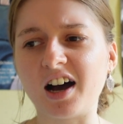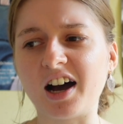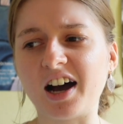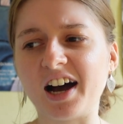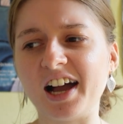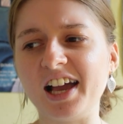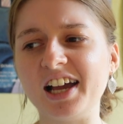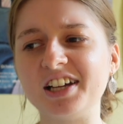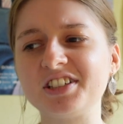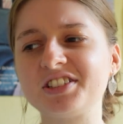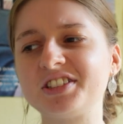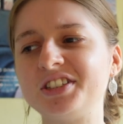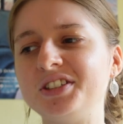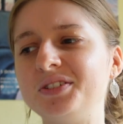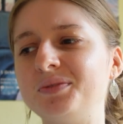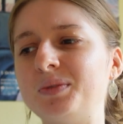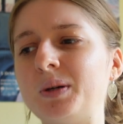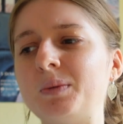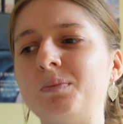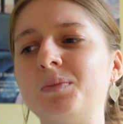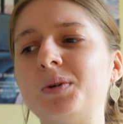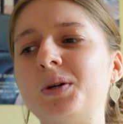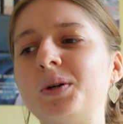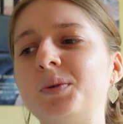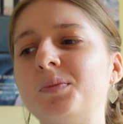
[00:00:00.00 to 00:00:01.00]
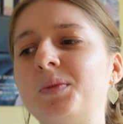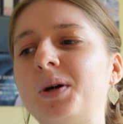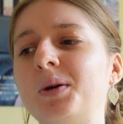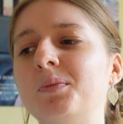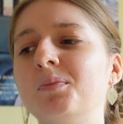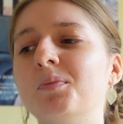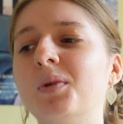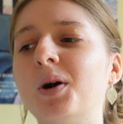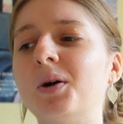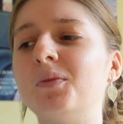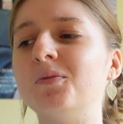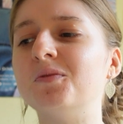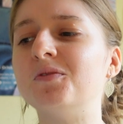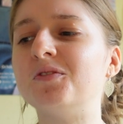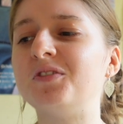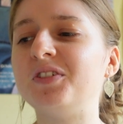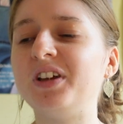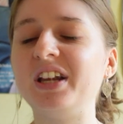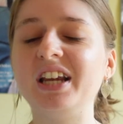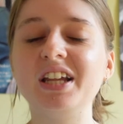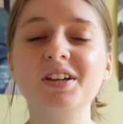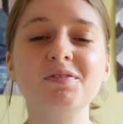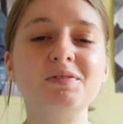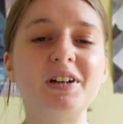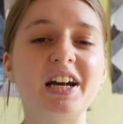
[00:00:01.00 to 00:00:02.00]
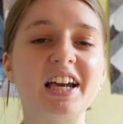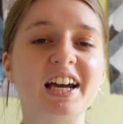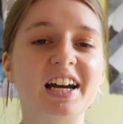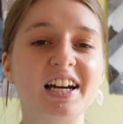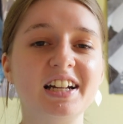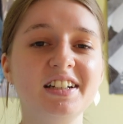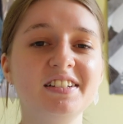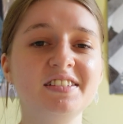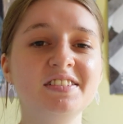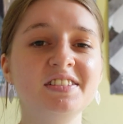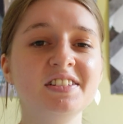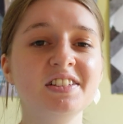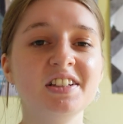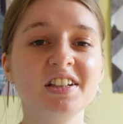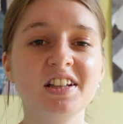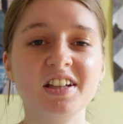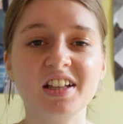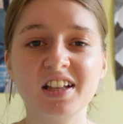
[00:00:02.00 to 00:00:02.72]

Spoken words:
I actually remember my mum feeling my head,